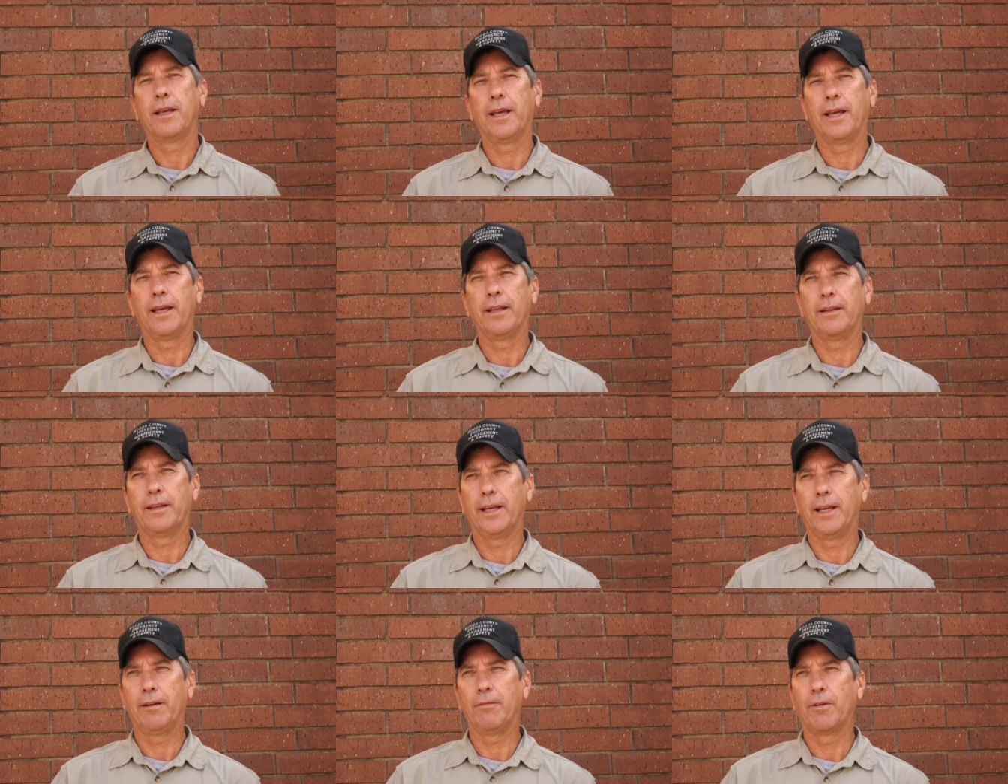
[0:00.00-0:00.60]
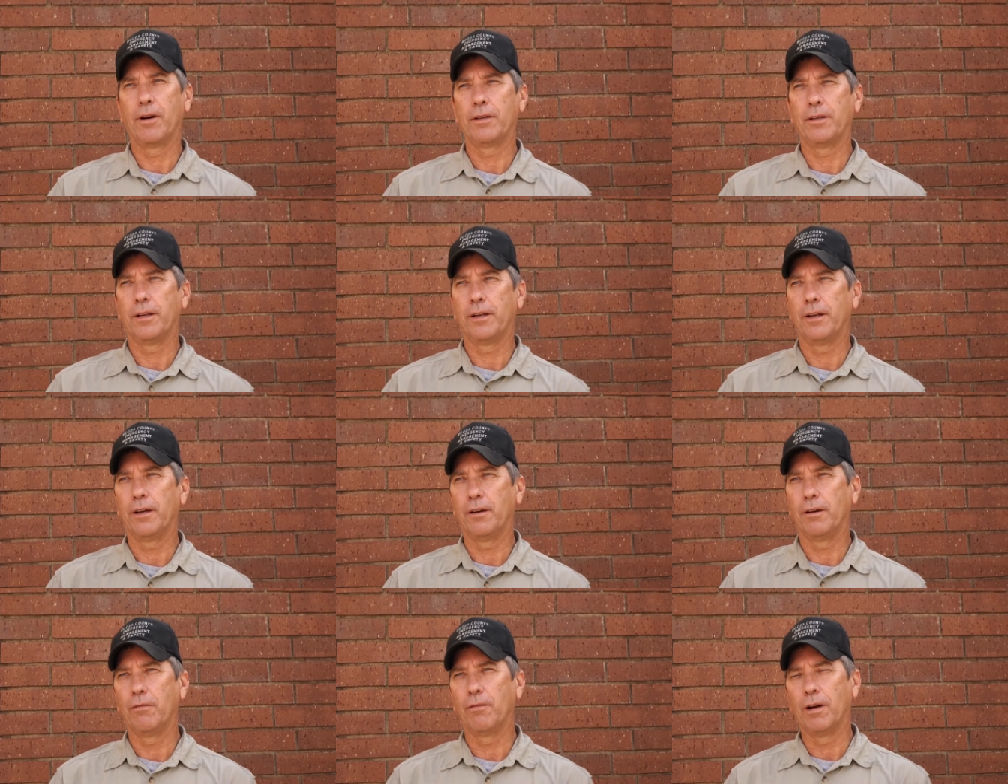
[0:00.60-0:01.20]
and they wanted to
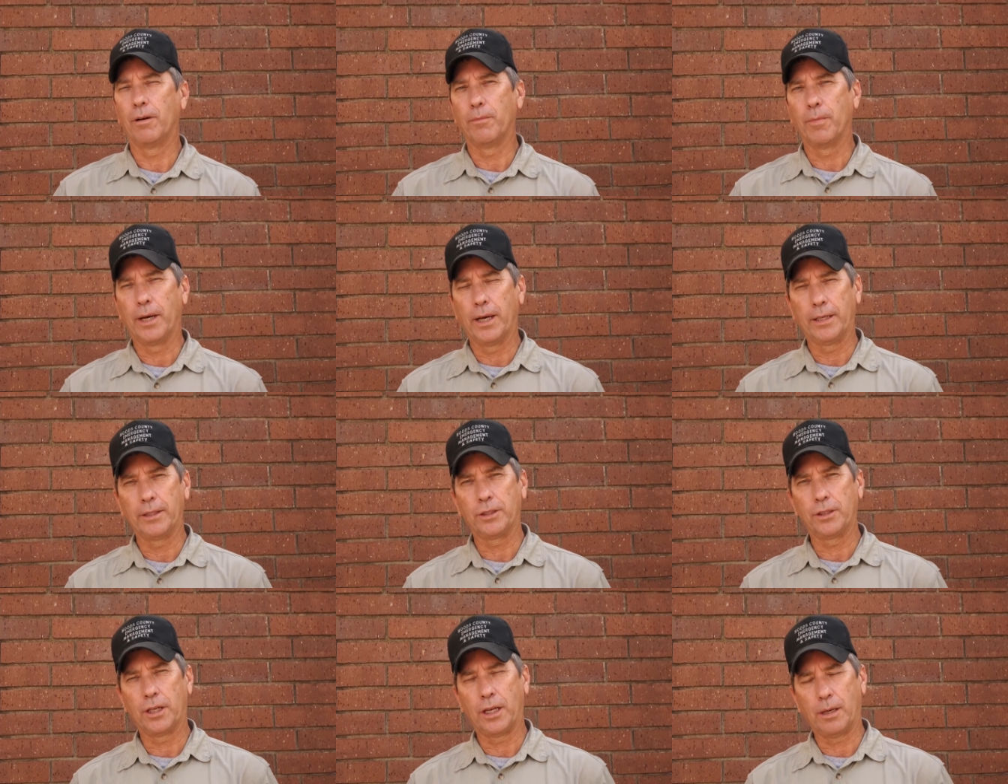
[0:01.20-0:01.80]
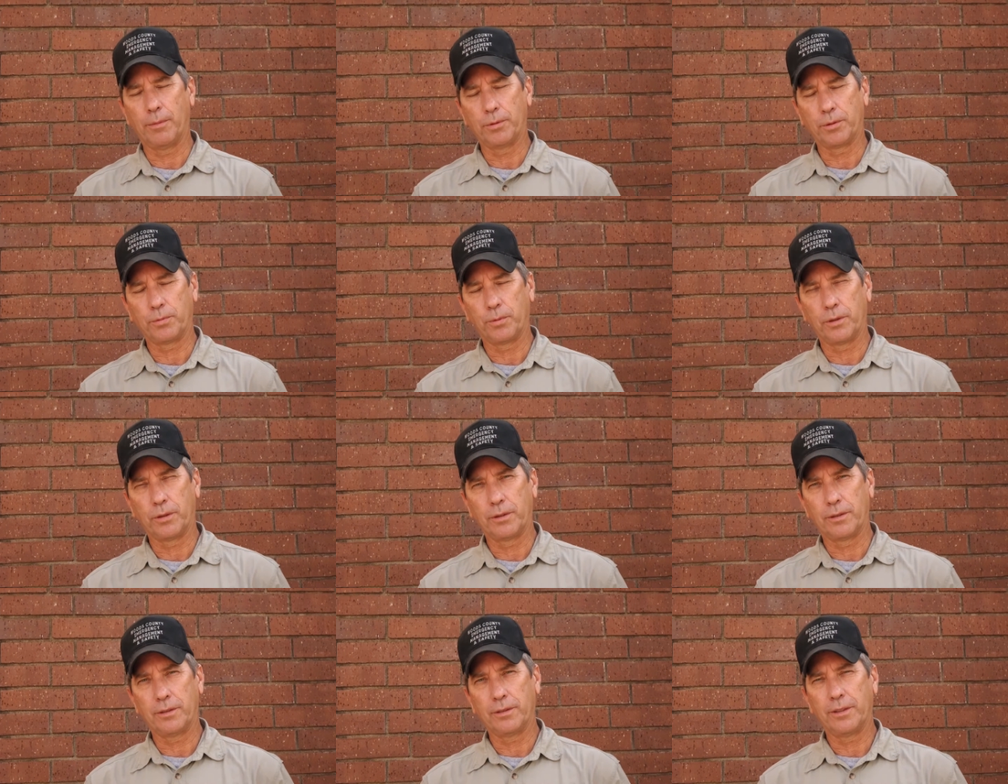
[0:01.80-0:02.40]
know what my jobs
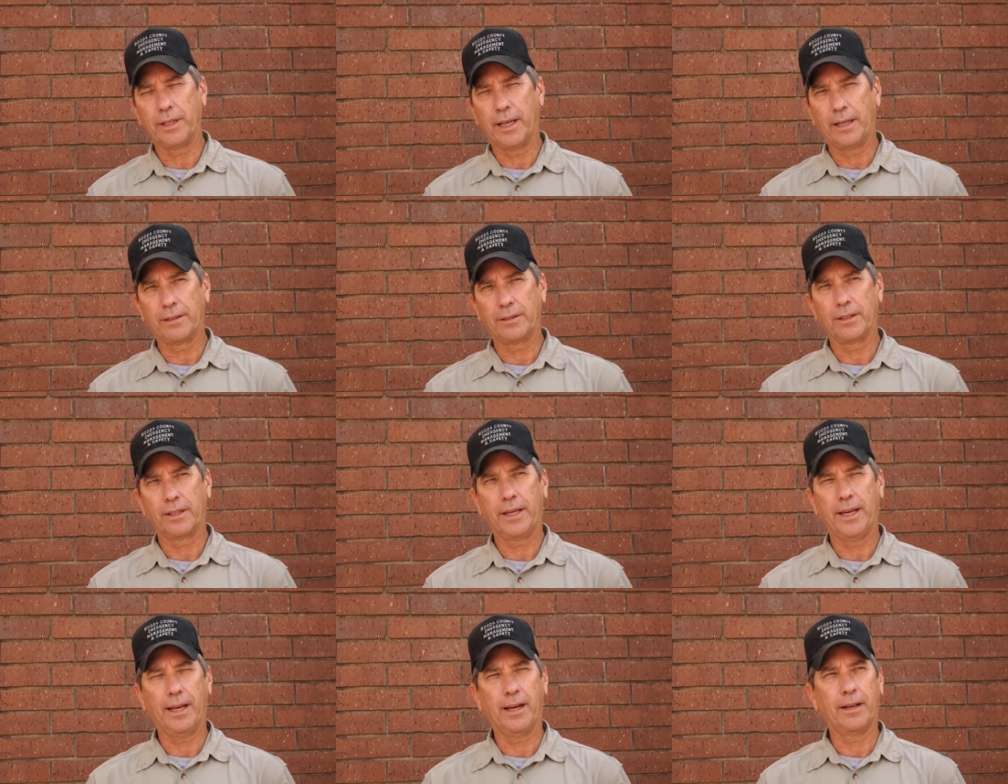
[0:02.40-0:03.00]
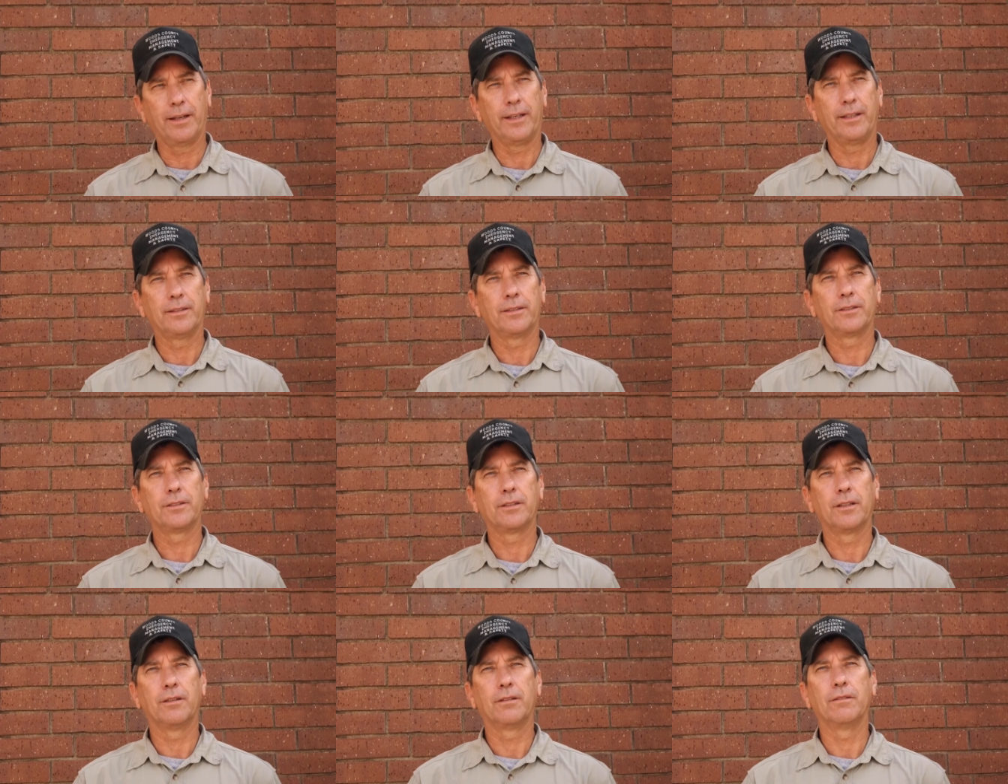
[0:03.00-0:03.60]
were at the county.
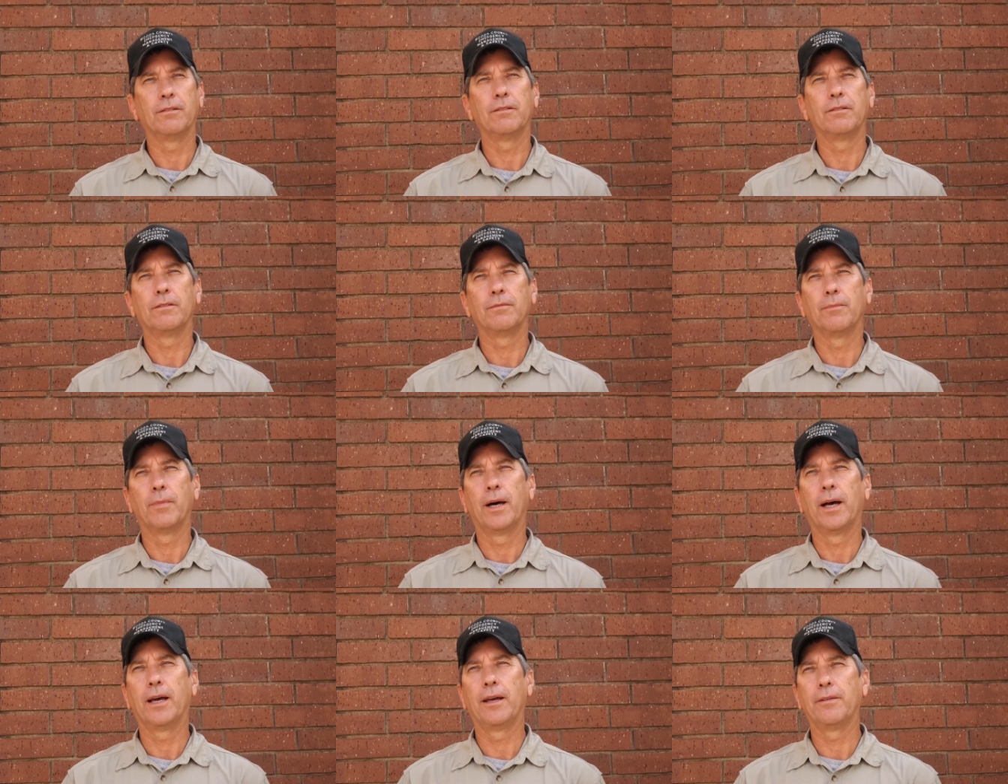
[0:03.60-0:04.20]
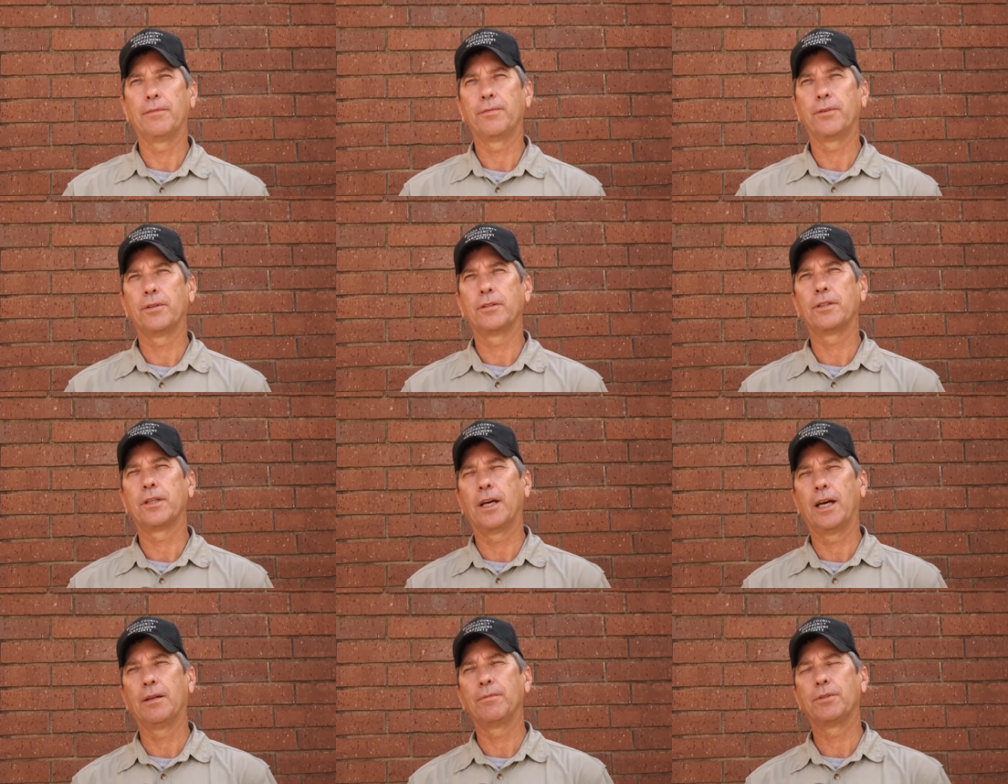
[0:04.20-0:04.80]
So my
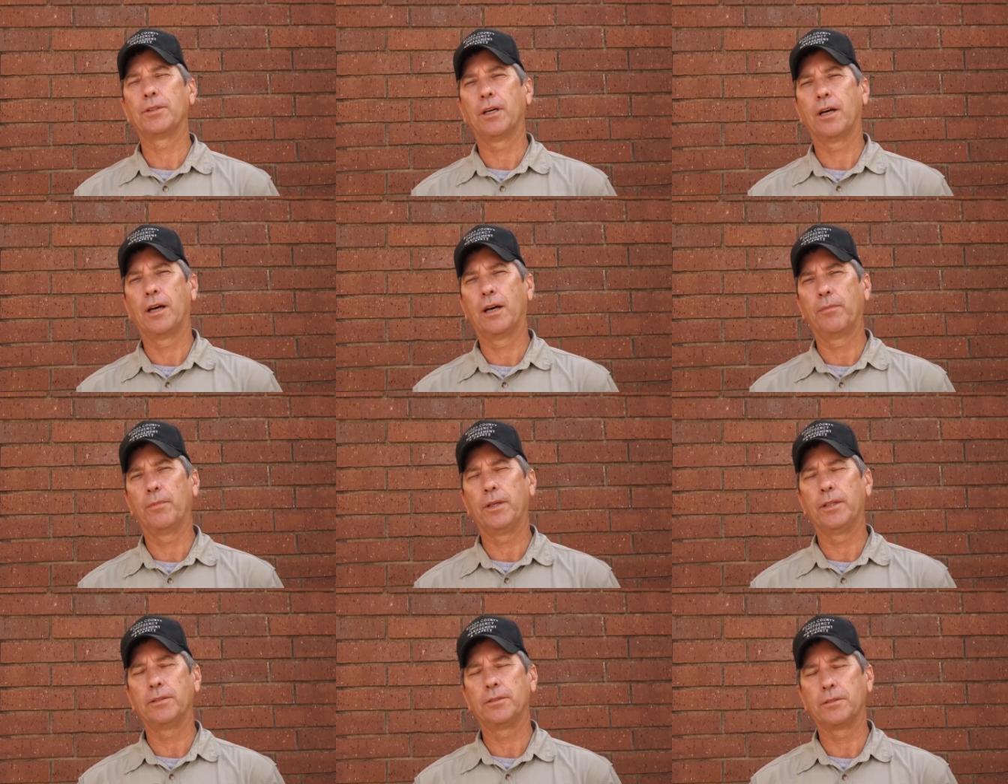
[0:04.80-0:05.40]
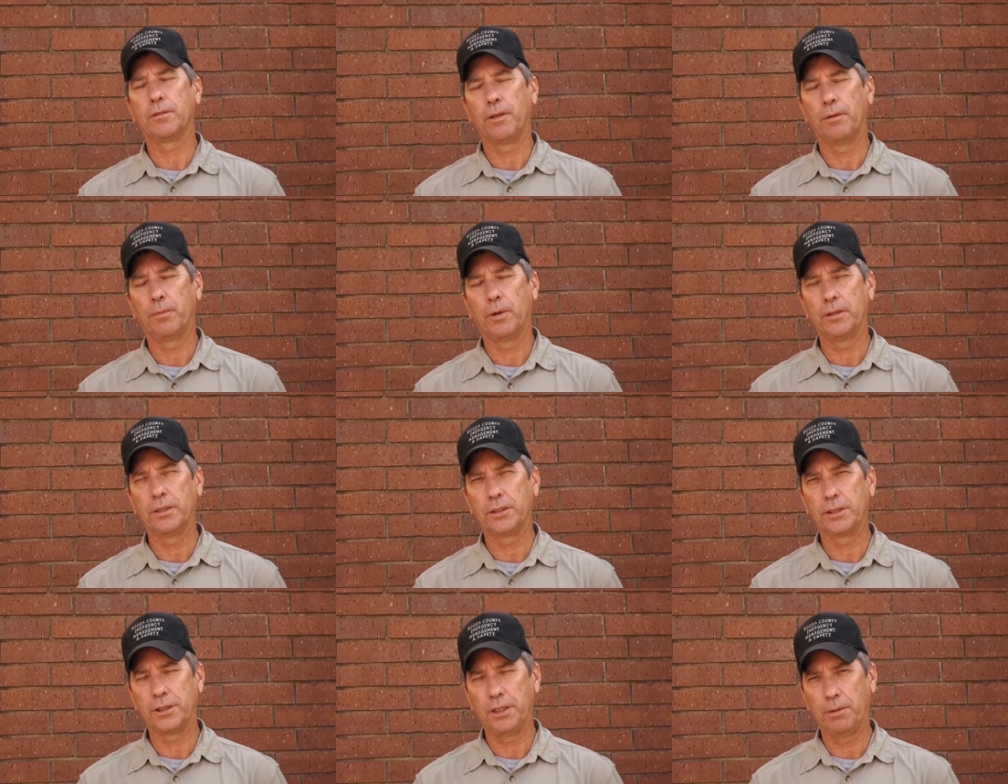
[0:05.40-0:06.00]
full-time job is
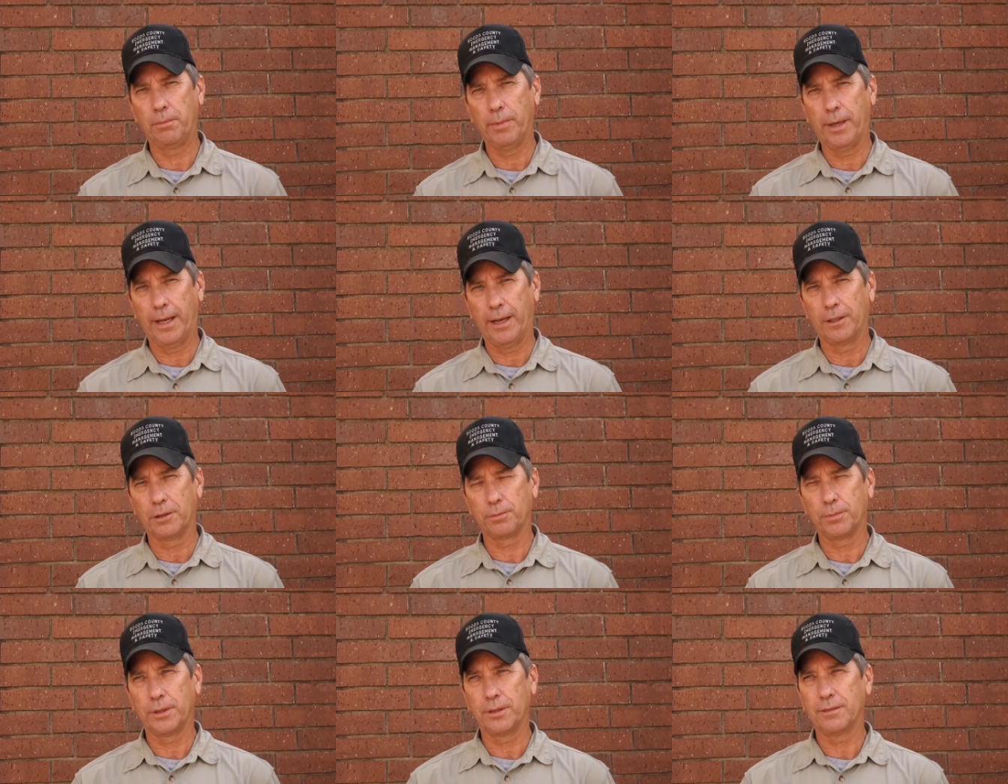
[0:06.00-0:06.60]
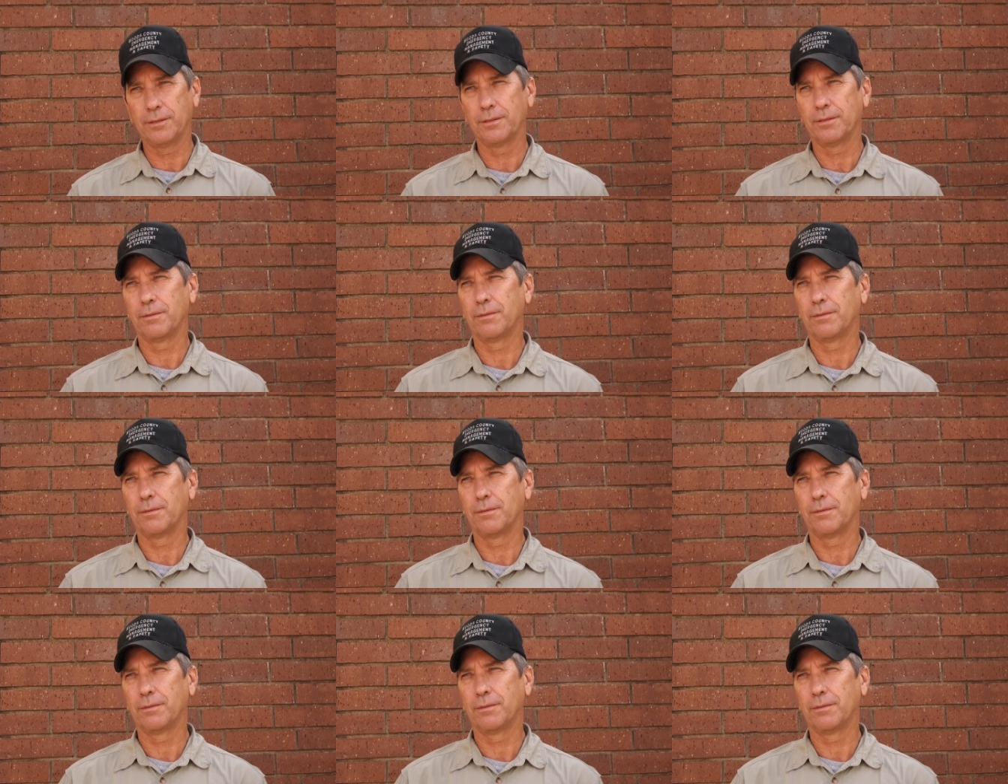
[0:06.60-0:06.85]
emergency management.